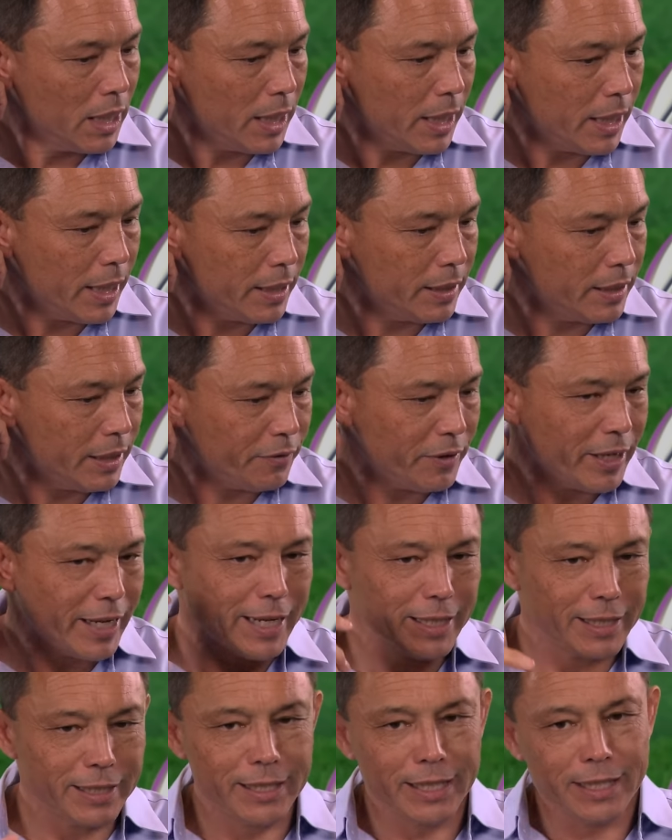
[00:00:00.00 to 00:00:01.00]
And if they
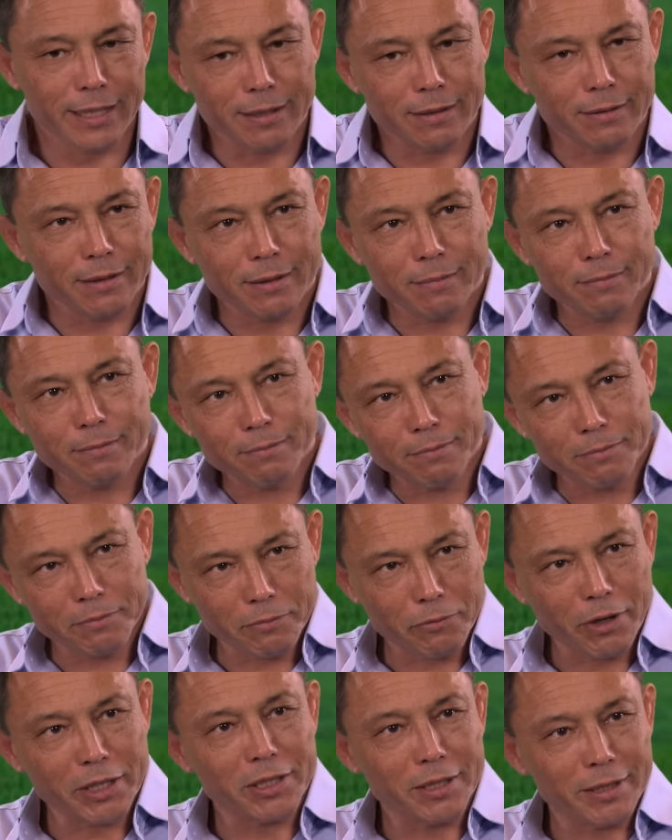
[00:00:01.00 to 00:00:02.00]
had a decent
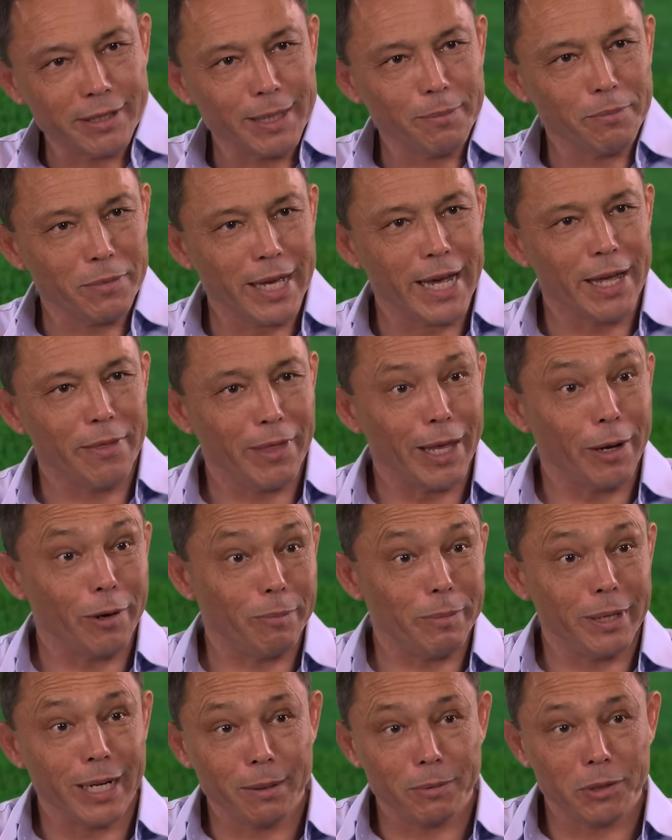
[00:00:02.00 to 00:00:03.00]
rest of the team then, they would
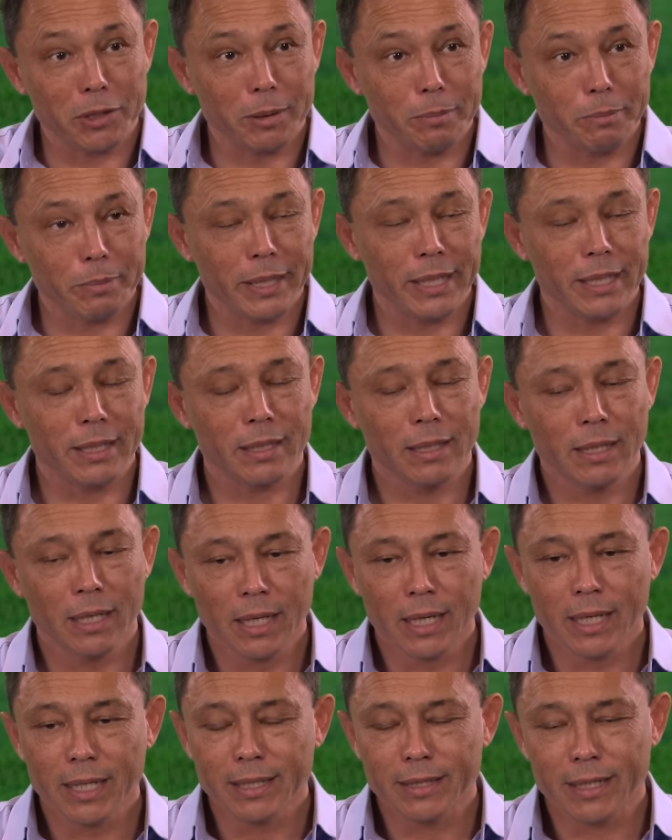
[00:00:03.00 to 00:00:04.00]
have been able to compete.
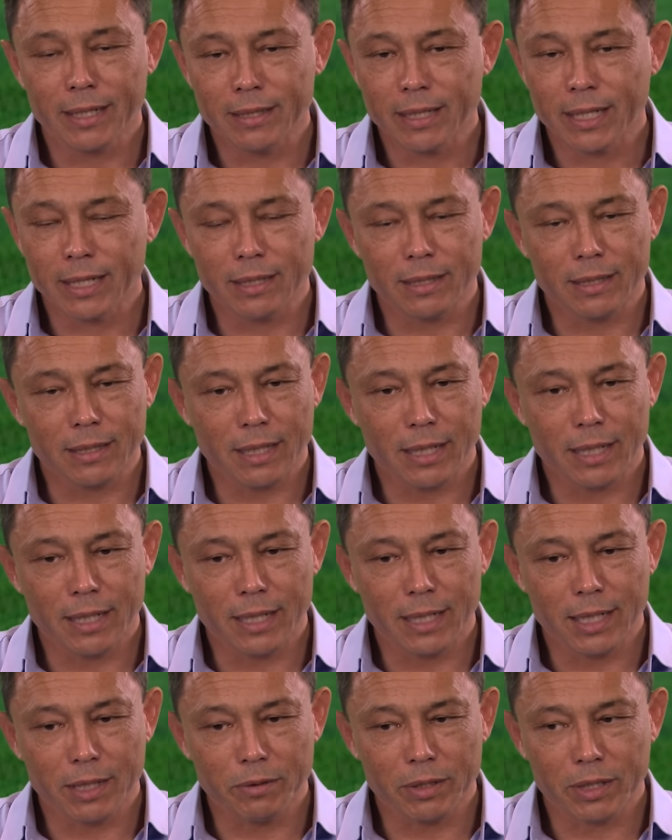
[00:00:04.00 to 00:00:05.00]
Since his
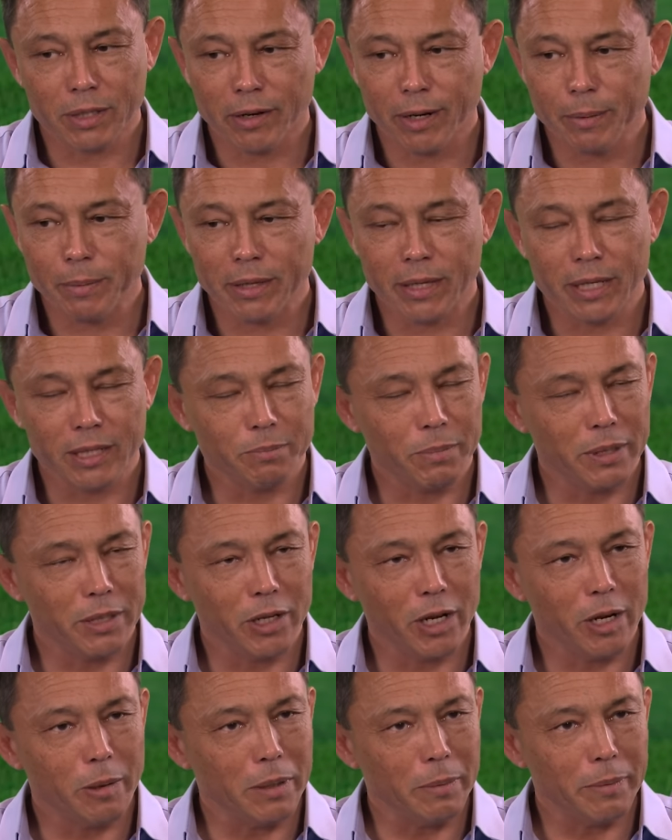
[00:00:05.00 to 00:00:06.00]
retirement, there's been
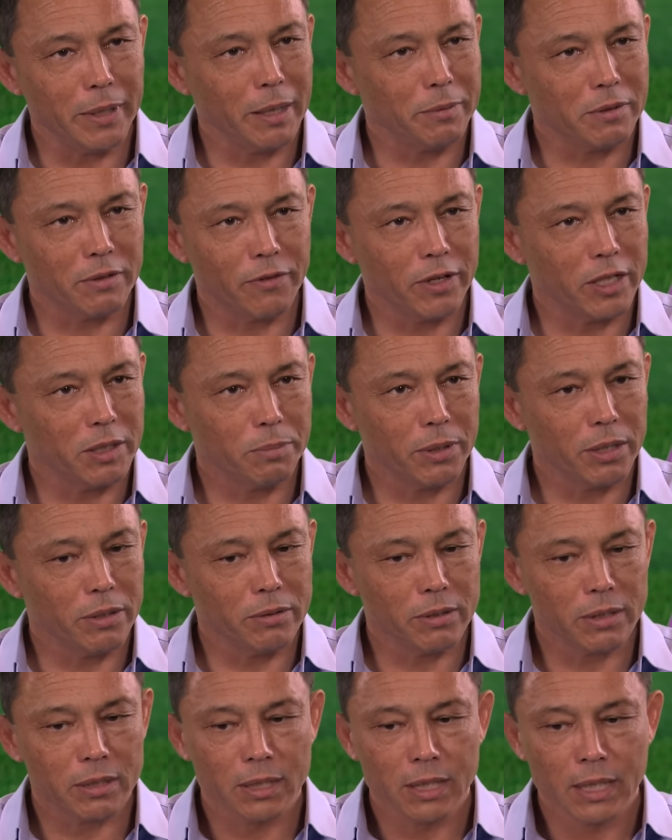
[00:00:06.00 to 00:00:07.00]
nobody been able to fill his
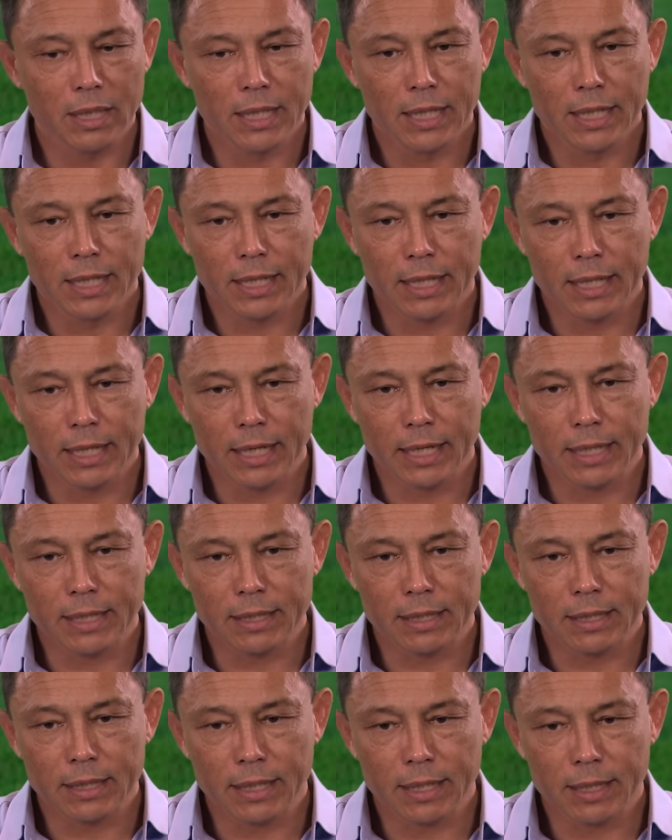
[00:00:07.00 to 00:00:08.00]
boots.
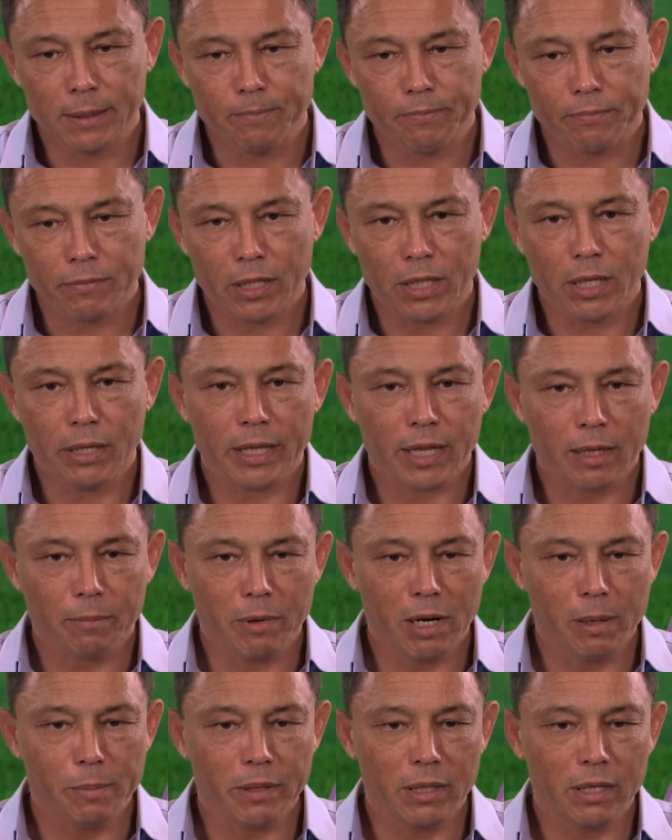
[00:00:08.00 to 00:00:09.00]
And, you know, at the
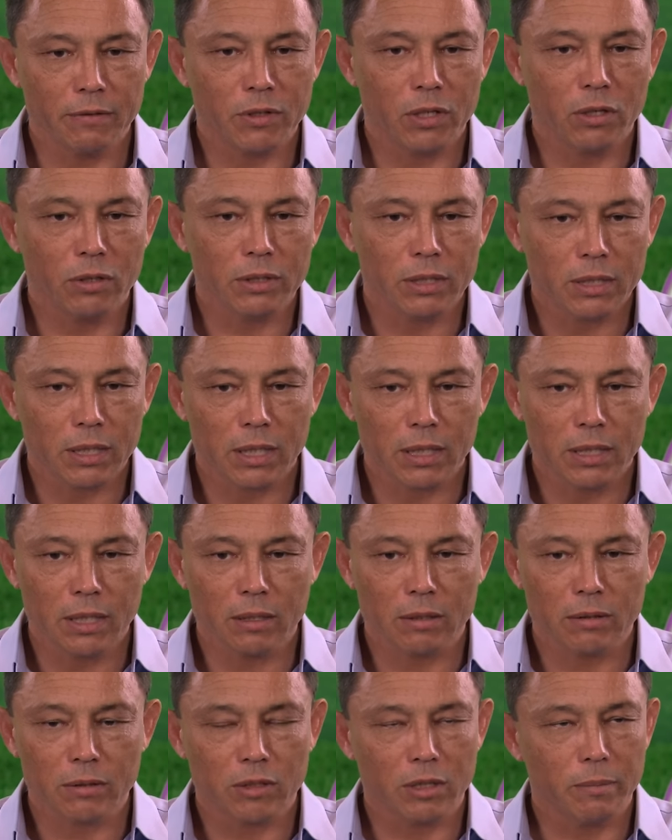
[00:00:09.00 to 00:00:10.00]
moment, they've got
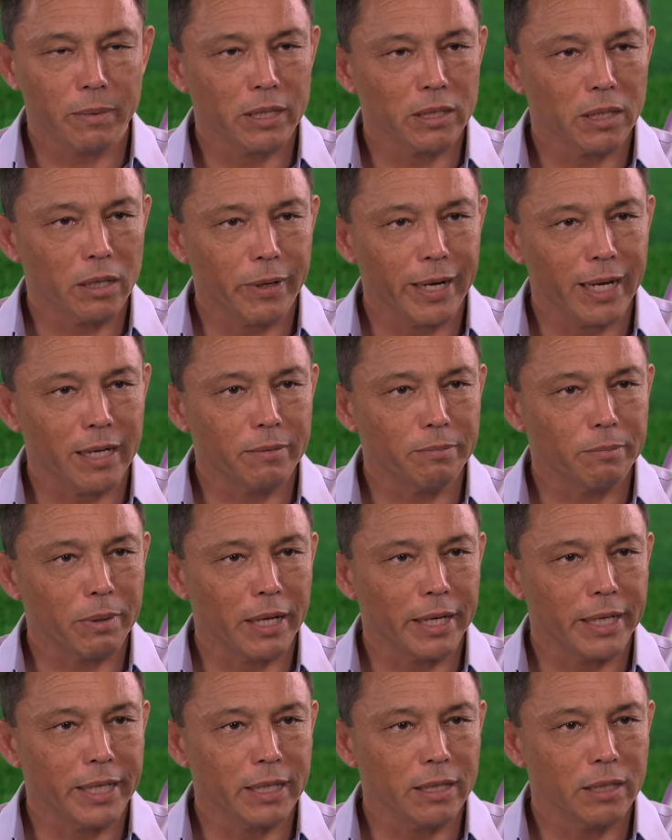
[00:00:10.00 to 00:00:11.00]
young Tommaso Allan
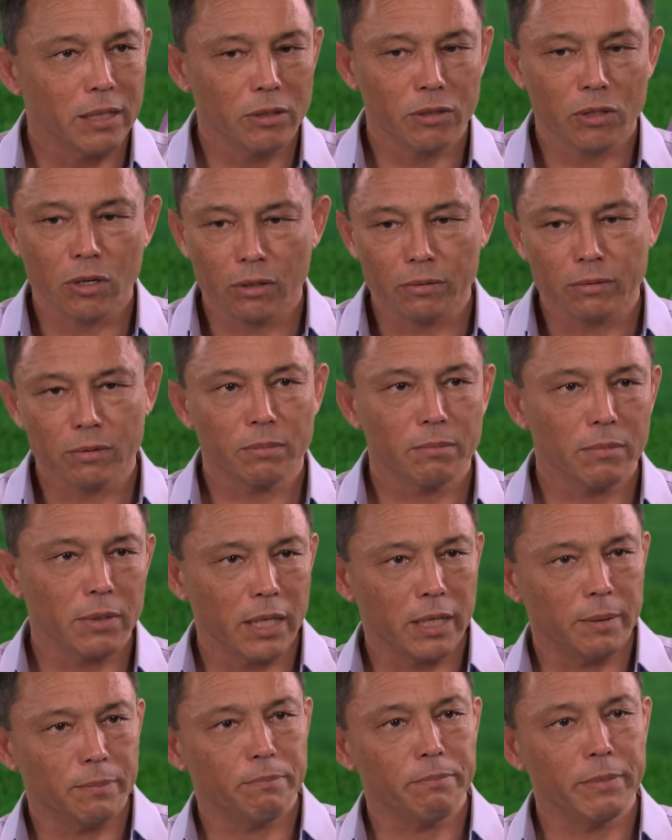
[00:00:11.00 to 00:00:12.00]
playing. He's got
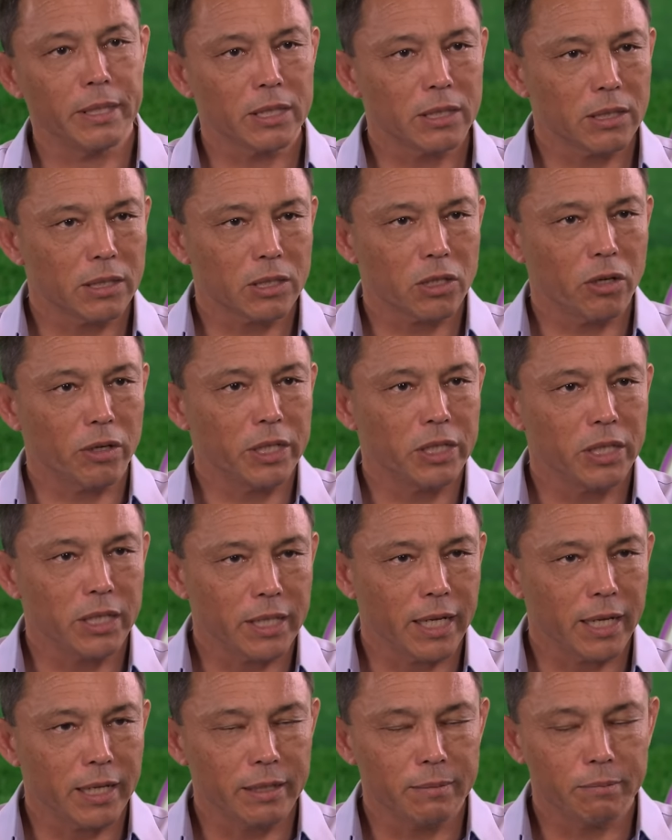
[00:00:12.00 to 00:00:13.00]
mixed
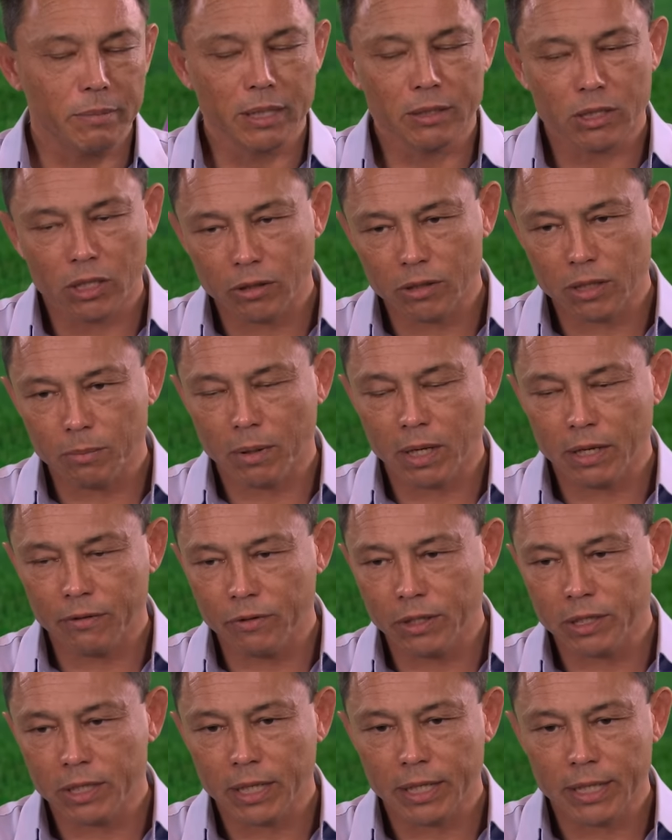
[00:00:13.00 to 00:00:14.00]
Scottish-Italian, but he chose to play
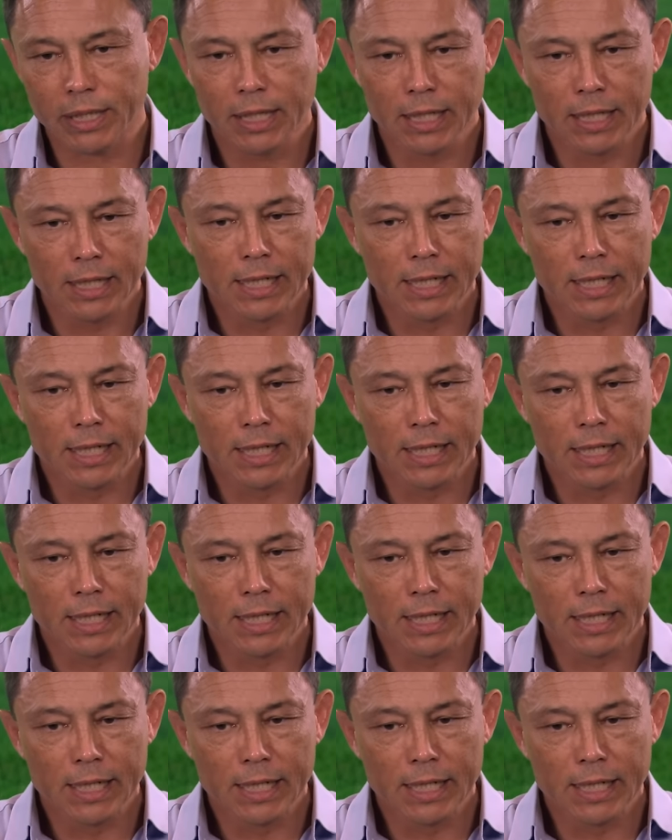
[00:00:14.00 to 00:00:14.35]
for Italy.